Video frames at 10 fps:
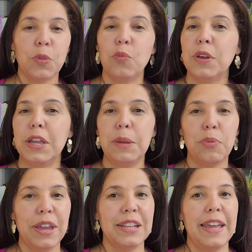We're going to
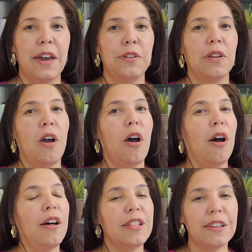break down
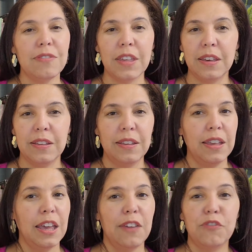all of the
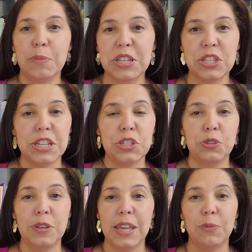information that you
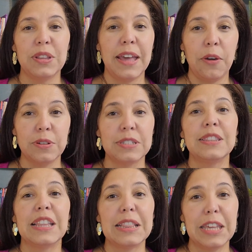need without
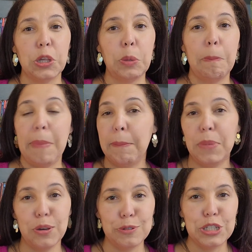the legal
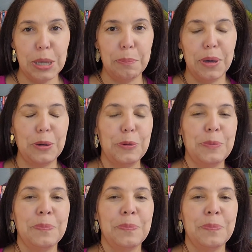mumbo jumbo.